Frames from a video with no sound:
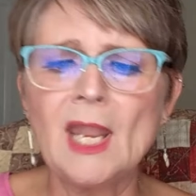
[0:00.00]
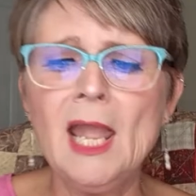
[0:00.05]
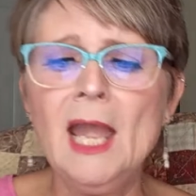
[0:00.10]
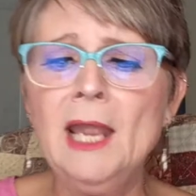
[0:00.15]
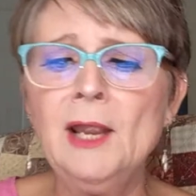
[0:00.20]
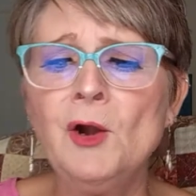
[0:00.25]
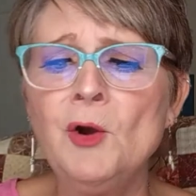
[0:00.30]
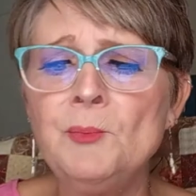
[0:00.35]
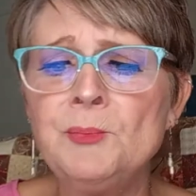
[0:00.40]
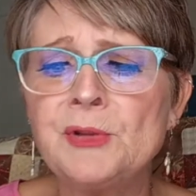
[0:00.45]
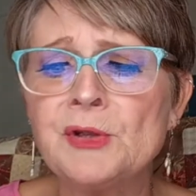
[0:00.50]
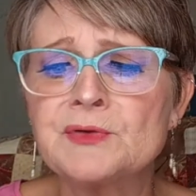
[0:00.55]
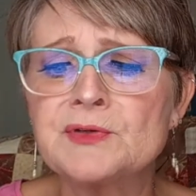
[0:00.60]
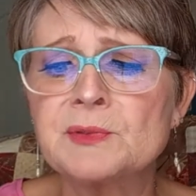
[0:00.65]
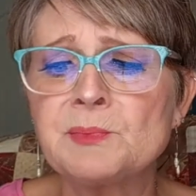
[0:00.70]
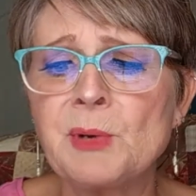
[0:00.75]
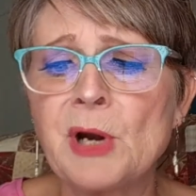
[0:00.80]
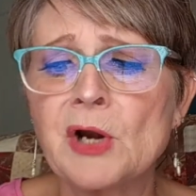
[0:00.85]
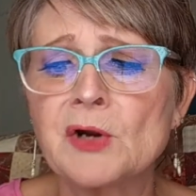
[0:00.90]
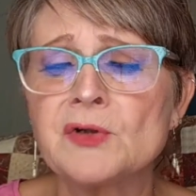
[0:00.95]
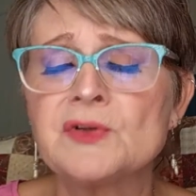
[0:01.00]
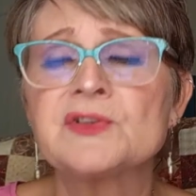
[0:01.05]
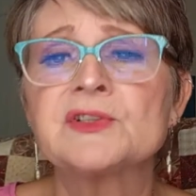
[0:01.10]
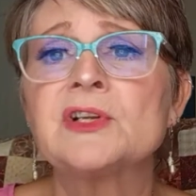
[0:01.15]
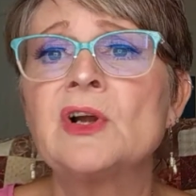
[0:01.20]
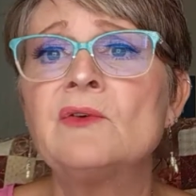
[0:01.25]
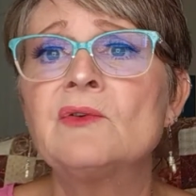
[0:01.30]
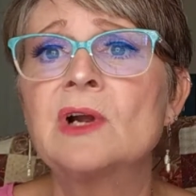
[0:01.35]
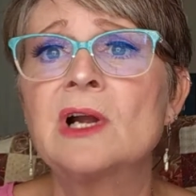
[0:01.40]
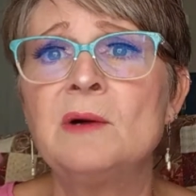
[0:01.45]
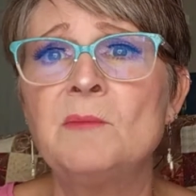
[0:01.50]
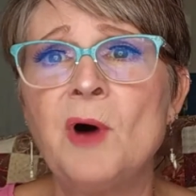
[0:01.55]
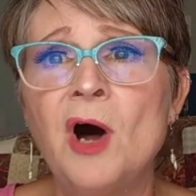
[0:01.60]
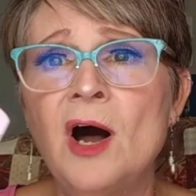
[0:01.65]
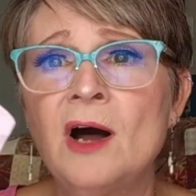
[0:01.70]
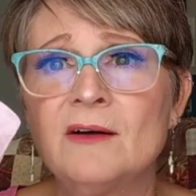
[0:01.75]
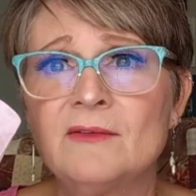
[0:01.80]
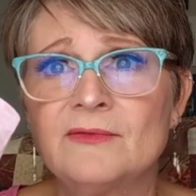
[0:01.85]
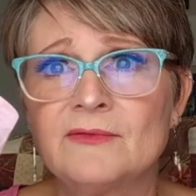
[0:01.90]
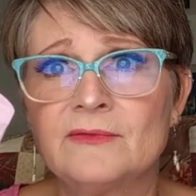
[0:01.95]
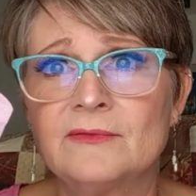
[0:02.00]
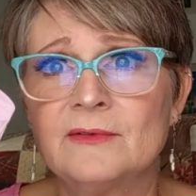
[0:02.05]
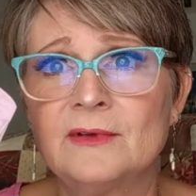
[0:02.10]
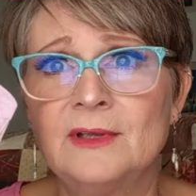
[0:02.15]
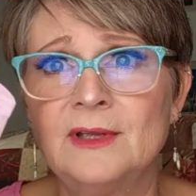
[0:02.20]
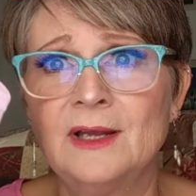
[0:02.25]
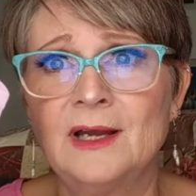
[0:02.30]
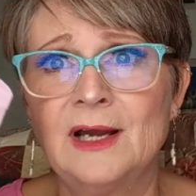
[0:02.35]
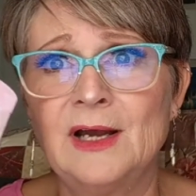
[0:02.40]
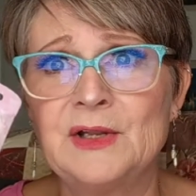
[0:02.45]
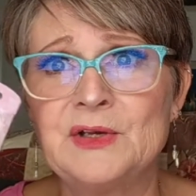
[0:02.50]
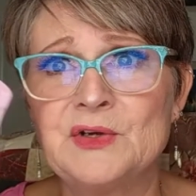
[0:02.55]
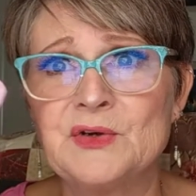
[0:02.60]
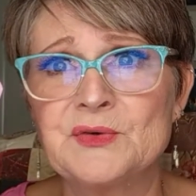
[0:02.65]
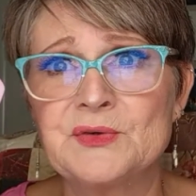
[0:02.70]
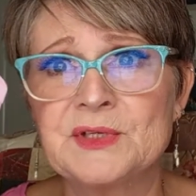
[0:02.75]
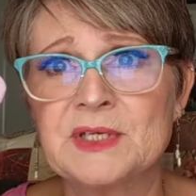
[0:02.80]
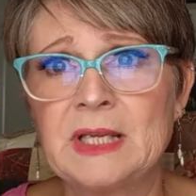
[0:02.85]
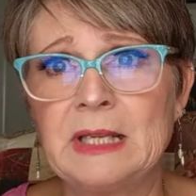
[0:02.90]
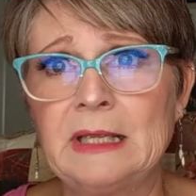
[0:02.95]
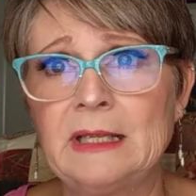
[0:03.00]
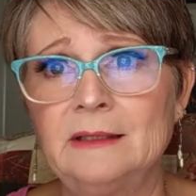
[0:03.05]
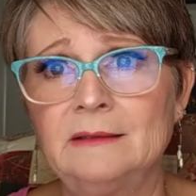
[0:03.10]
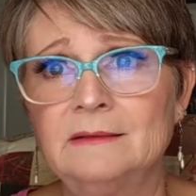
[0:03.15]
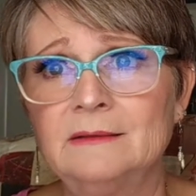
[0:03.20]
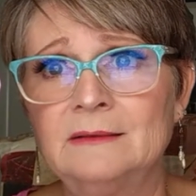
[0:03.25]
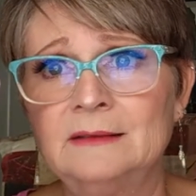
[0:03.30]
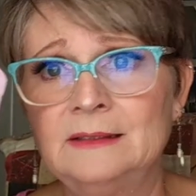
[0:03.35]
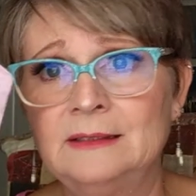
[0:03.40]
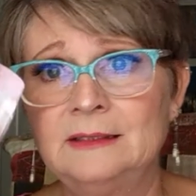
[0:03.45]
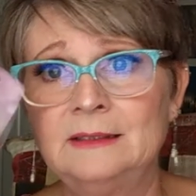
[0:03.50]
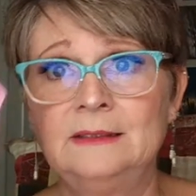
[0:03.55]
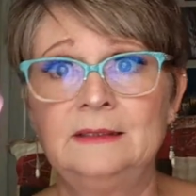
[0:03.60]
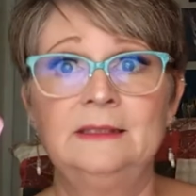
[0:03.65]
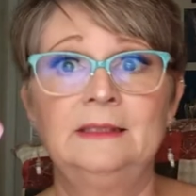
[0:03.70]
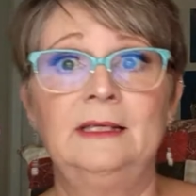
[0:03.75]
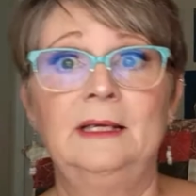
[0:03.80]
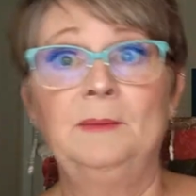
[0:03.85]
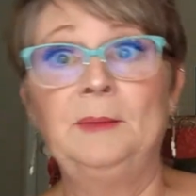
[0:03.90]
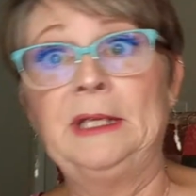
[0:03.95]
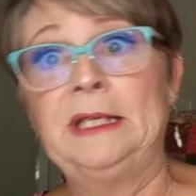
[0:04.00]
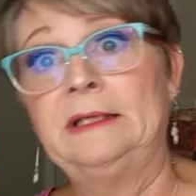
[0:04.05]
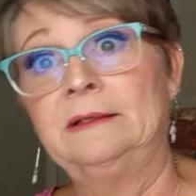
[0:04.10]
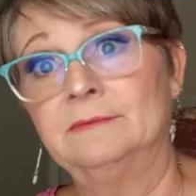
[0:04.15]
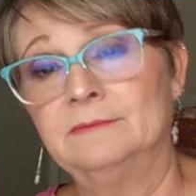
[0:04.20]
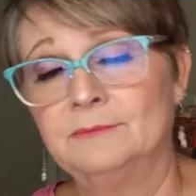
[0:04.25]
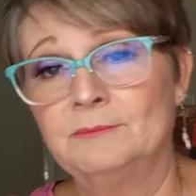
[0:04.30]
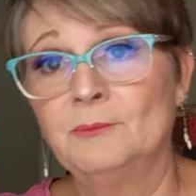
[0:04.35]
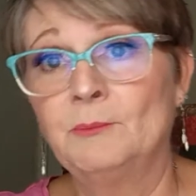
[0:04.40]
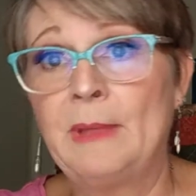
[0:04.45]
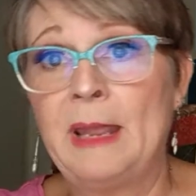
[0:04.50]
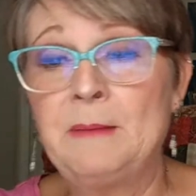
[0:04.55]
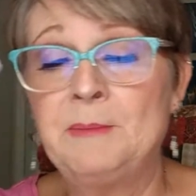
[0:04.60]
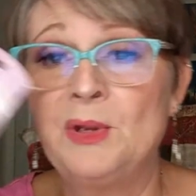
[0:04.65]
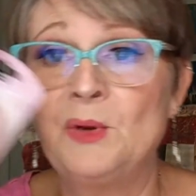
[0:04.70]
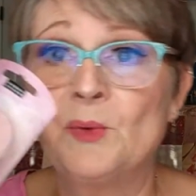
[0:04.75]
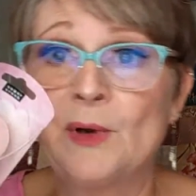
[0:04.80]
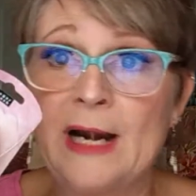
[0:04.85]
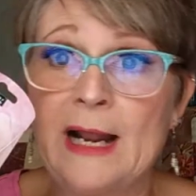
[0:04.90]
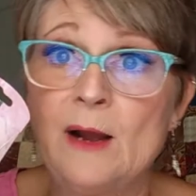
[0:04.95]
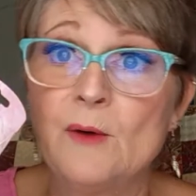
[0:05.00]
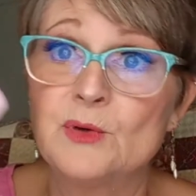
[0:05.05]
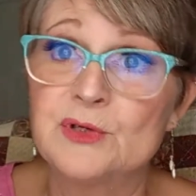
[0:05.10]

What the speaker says: I hope those sparkles don't come off on your skin. I mean, maybe when I